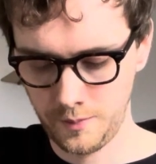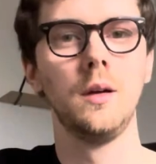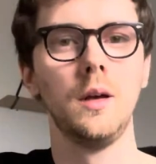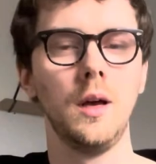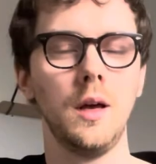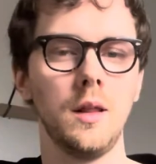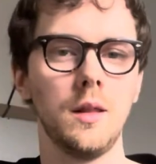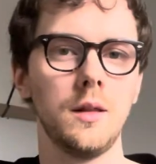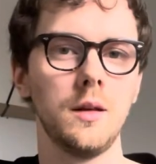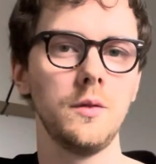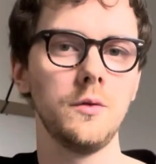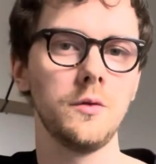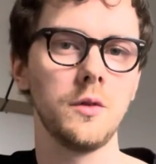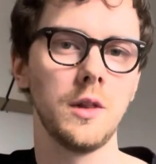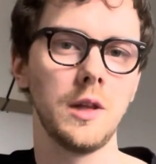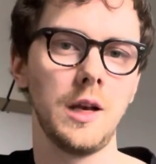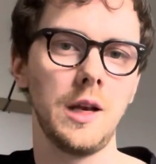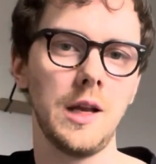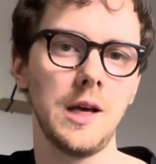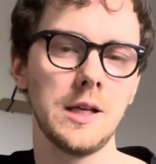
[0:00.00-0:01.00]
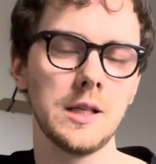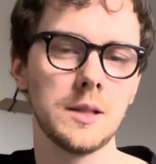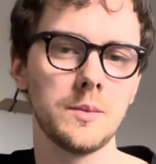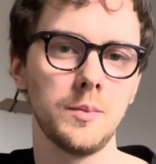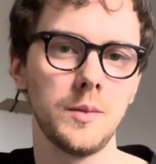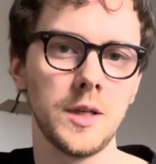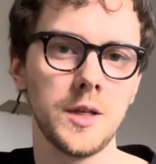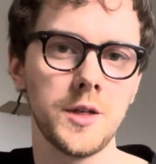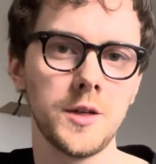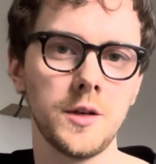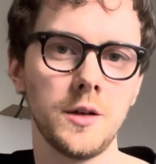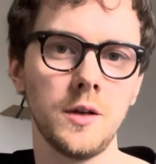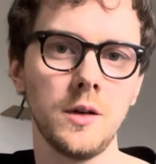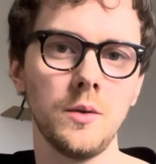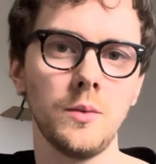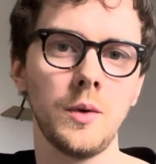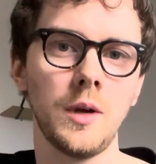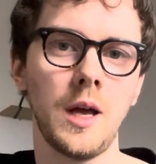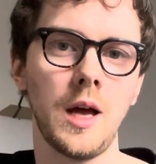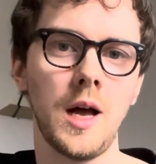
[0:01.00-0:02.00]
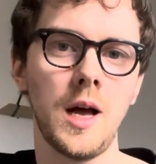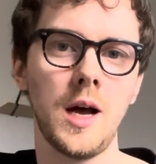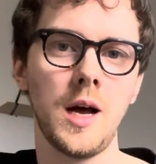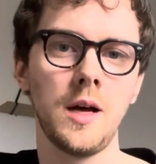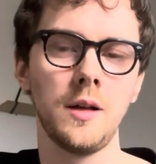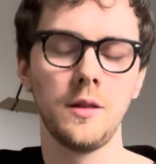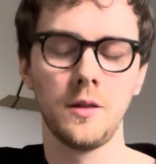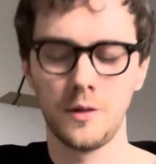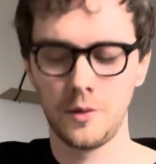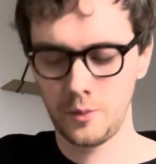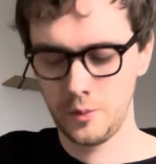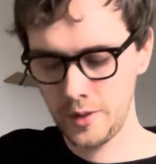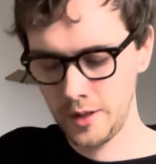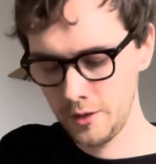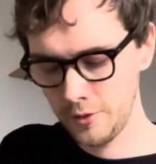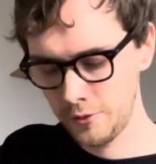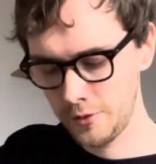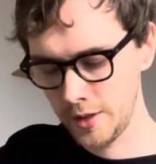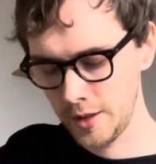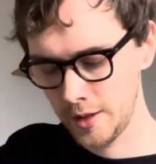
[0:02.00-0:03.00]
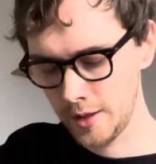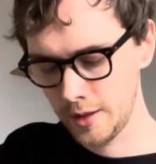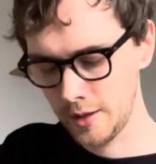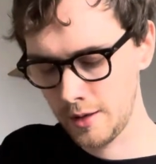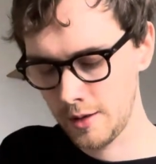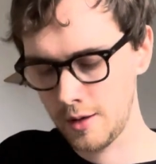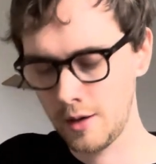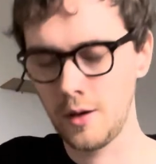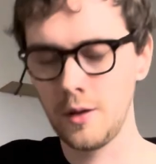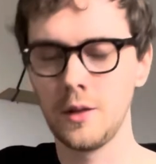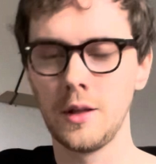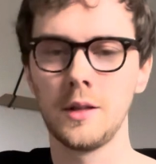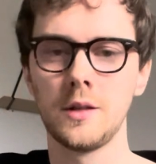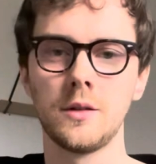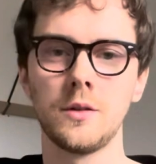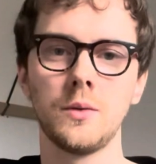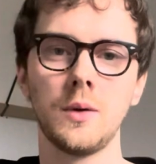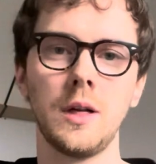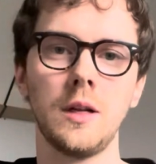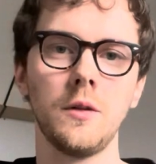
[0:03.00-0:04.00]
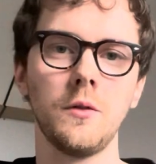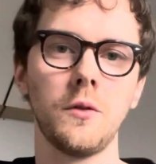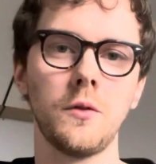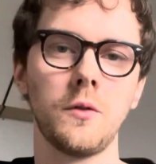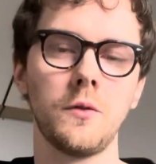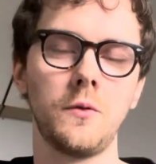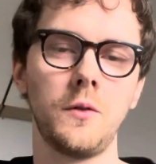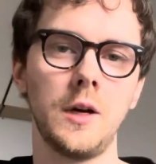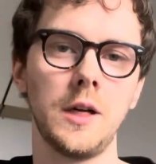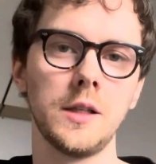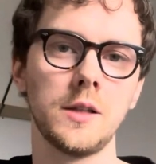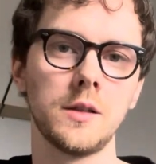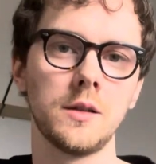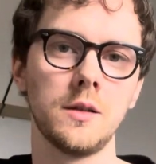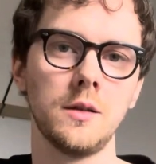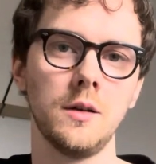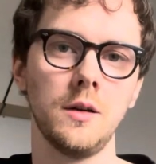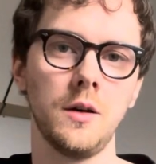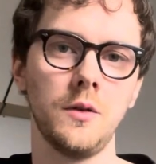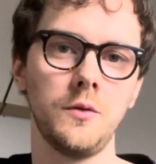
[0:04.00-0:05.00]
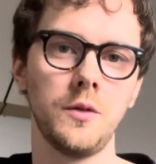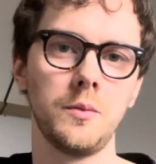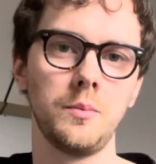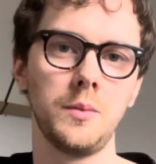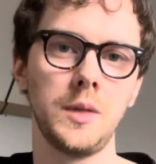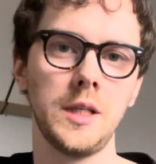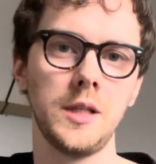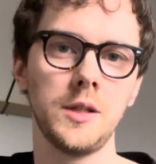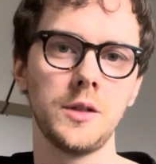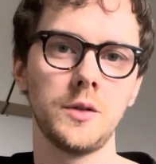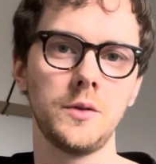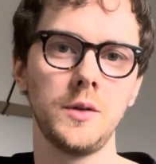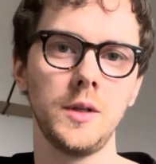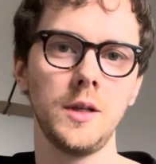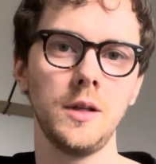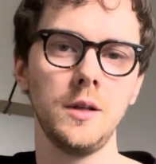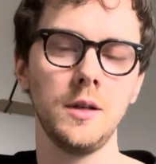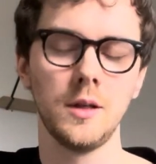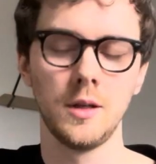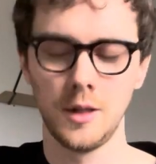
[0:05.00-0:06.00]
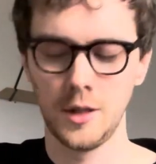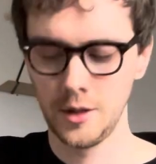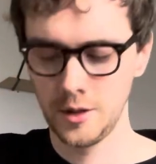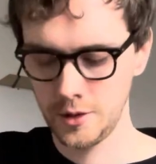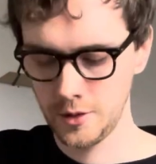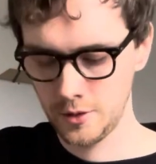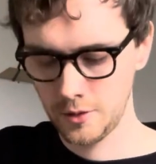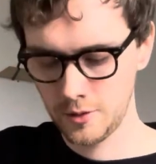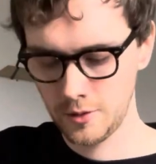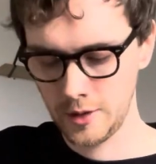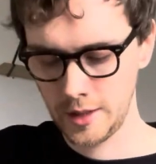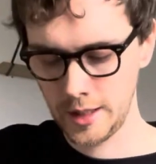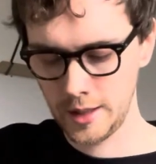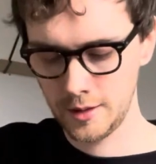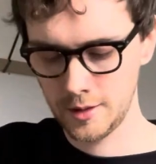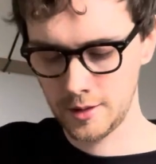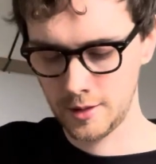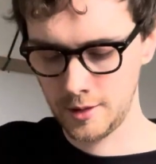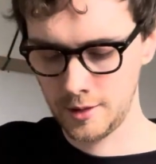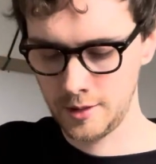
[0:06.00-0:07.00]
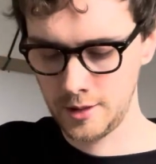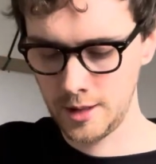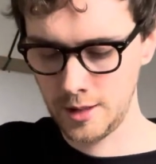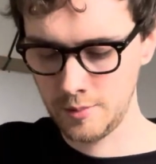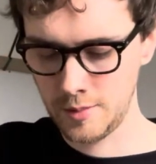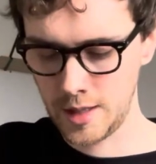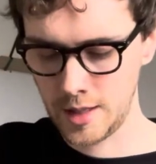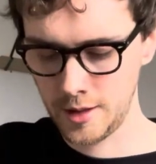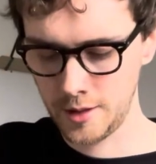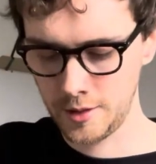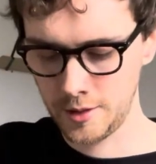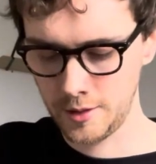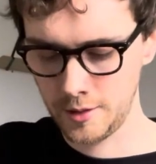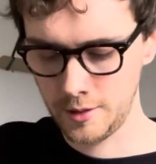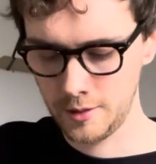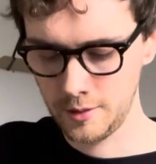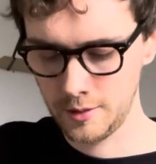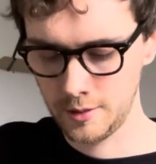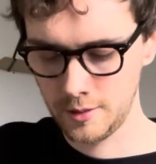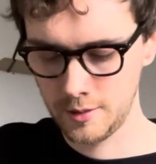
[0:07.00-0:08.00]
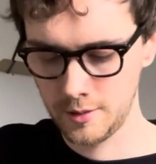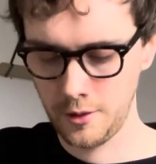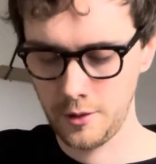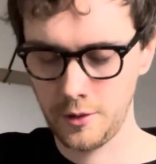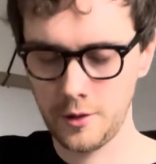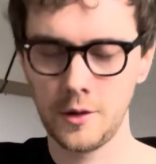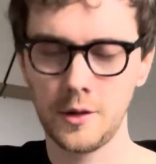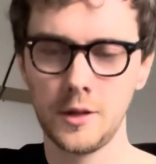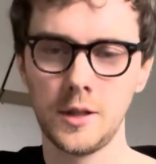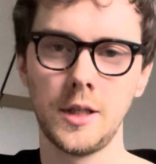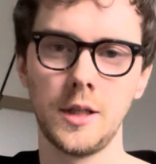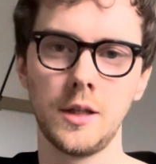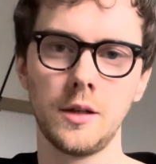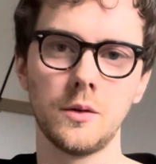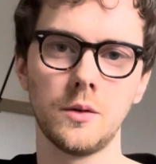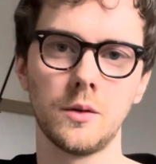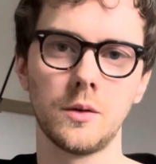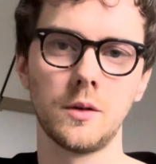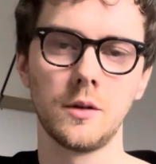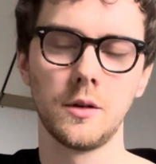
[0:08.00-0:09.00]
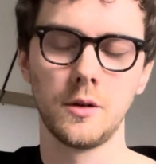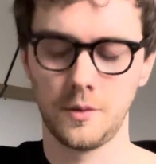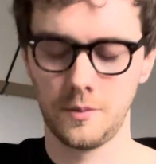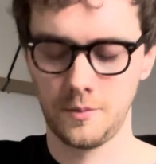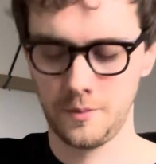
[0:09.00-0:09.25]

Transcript: And then for the last measure we add the ring finger on the 12th fret of the B string to create a D minor 13 chord.